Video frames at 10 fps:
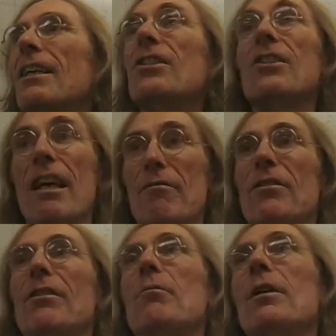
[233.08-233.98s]
7.
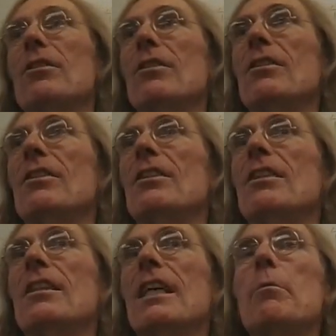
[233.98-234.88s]
Well done.
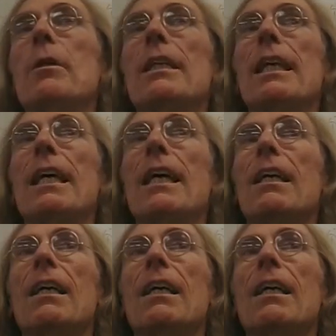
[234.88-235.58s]
Anybody get that?